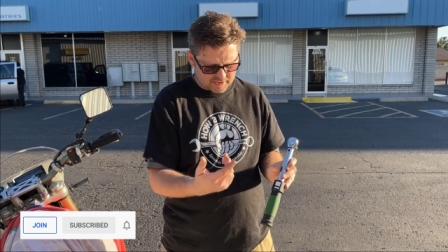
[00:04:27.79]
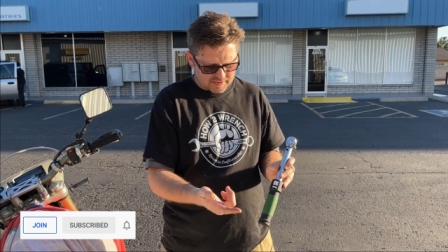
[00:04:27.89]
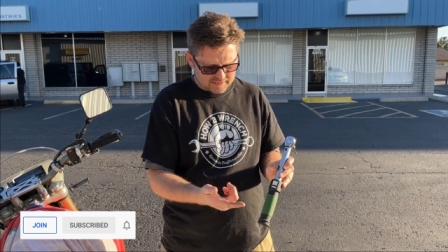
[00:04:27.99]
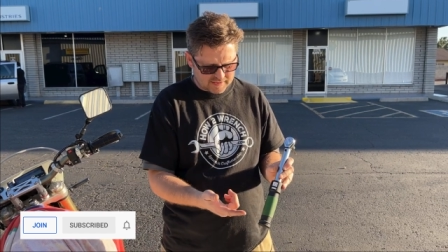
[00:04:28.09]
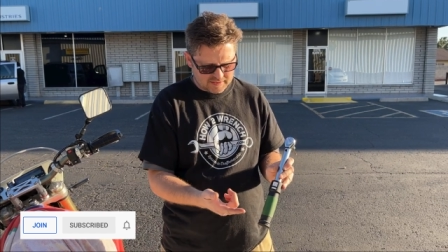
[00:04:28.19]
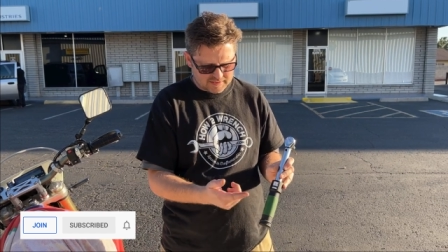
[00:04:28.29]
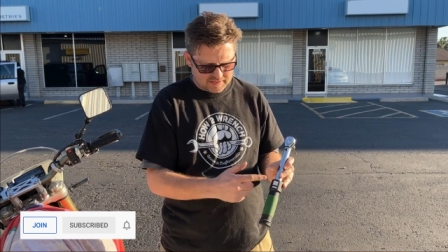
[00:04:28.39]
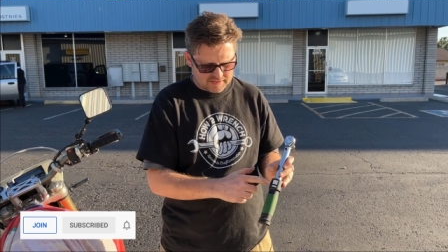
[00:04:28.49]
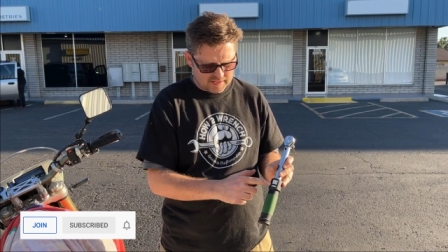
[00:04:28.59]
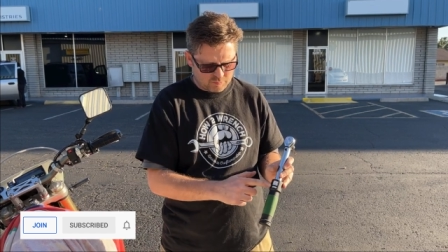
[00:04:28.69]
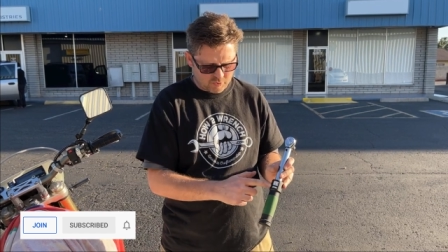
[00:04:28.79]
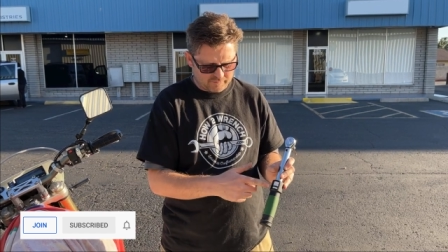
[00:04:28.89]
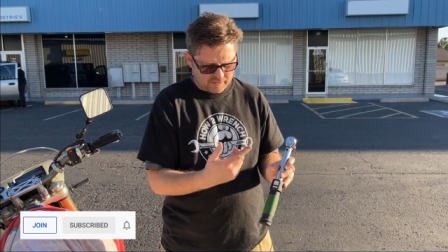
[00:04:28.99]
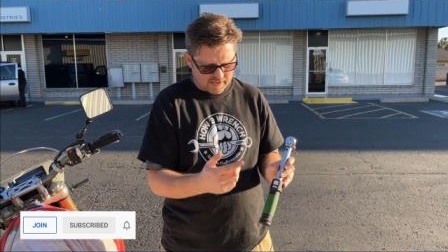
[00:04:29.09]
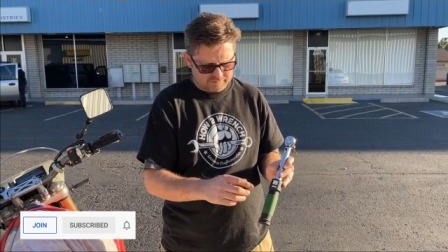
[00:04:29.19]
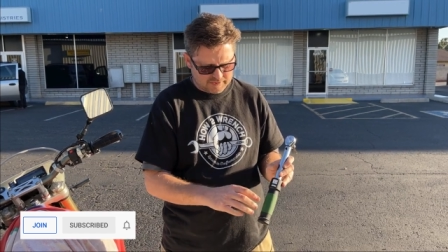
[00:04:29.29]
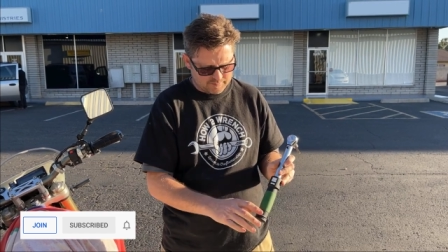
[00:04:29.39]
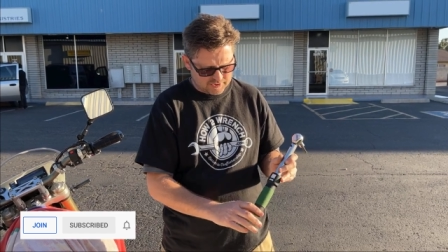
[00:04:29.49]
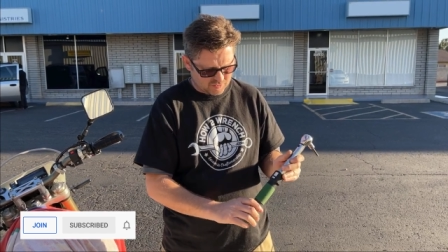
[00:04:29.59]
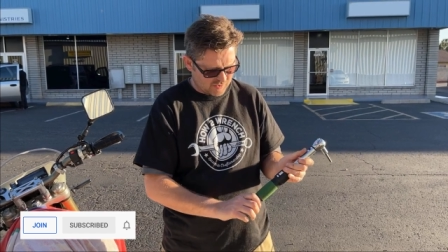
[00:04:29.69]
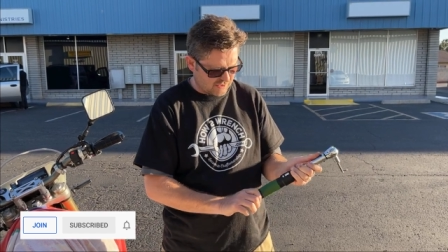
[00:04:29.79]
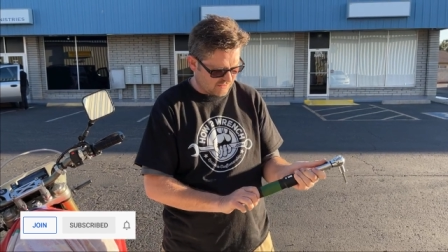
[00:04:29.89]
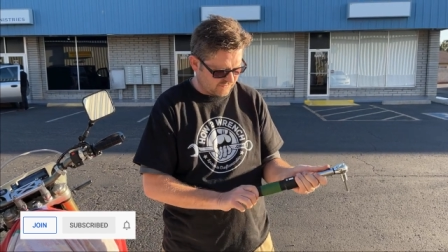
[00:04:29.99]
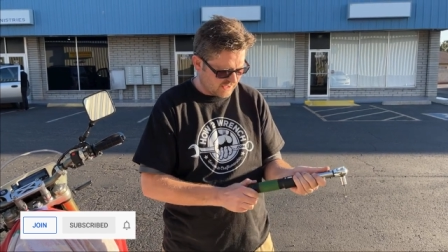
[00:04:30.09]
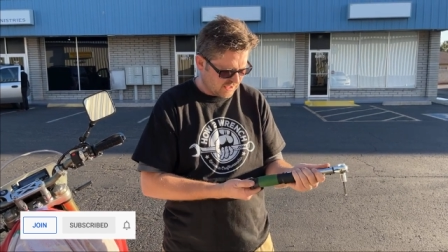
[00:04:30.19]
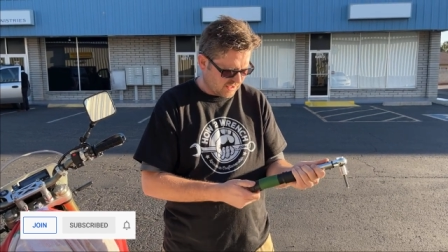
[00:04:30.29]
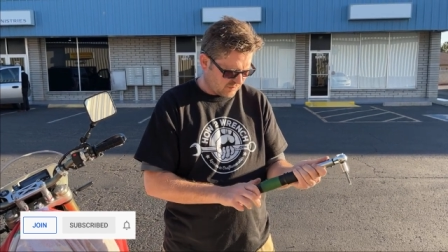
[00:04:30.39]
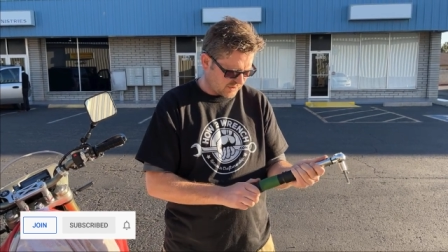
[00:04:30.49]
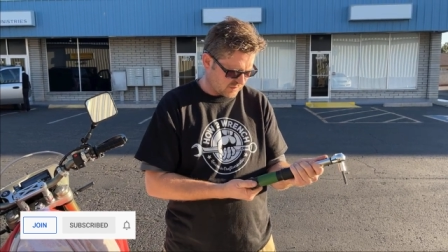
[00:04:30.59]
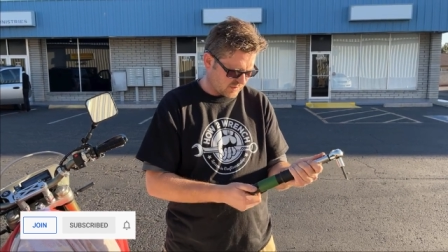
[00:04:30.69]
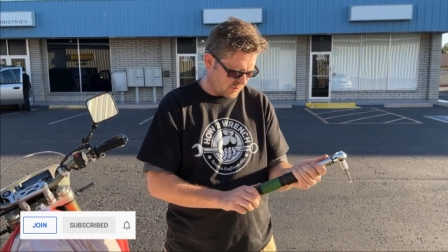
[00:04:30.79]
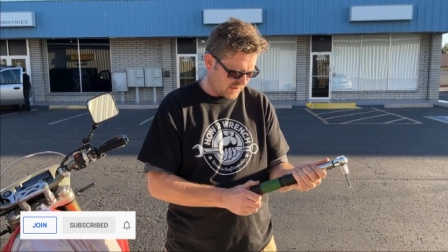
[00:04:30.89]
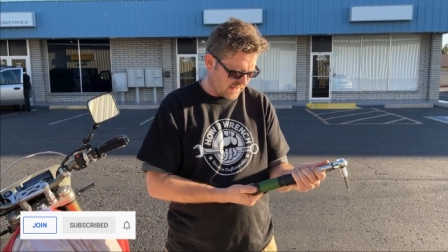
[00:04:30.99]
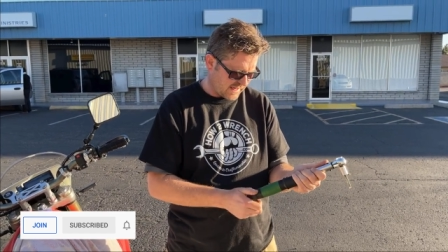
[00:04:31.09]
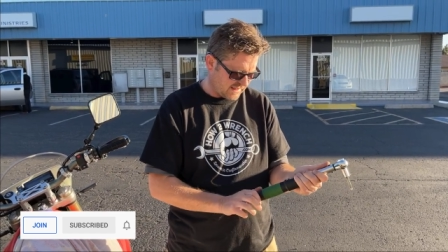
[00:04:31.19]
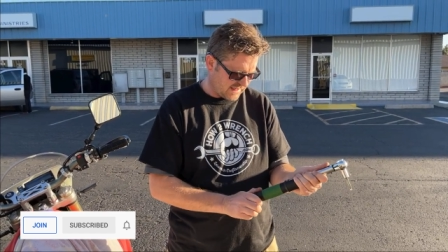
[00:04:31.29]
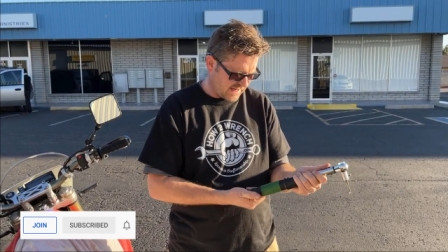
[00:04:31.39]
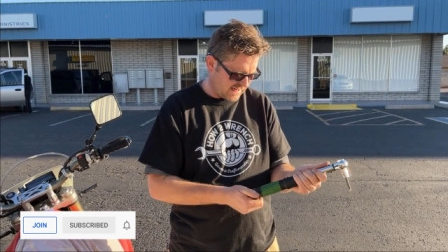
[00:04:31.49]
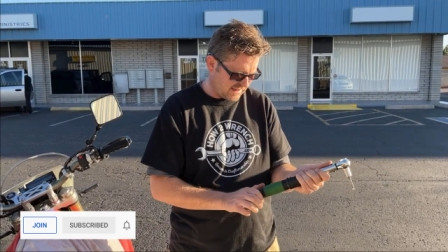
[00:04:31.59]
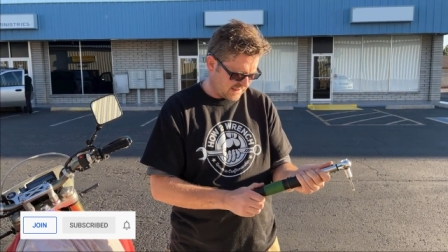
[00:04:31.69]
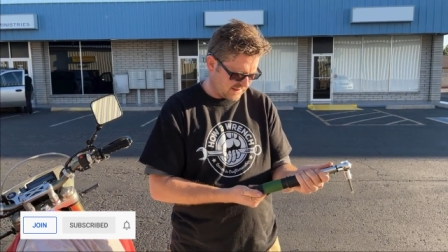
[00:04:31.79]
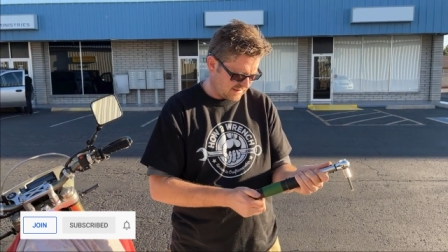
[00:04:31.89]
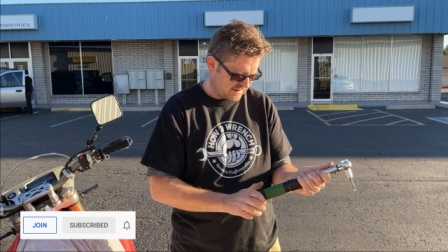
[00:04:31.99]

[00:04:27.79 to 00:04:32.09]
So you got to take the 16.5 times 12, which was 198.